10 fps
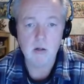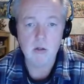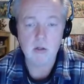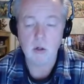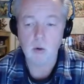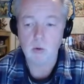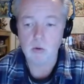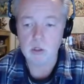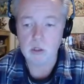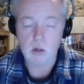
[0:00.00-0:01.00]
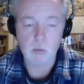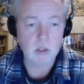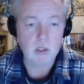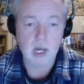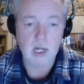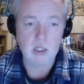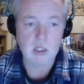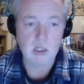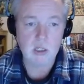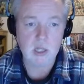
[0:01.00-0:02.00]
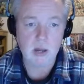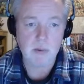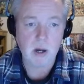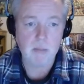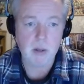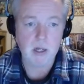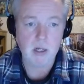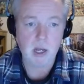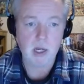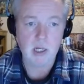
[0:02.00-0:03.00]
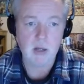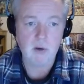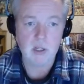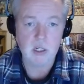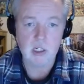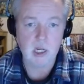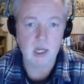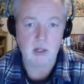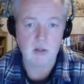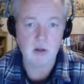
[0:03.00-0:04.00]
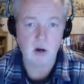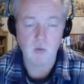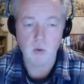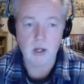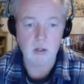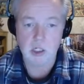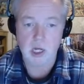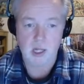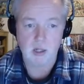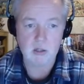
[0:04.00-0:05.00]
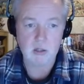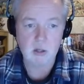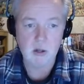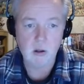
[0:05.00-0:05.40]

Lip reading: So someone's got to step up and give us a chance, a real chance,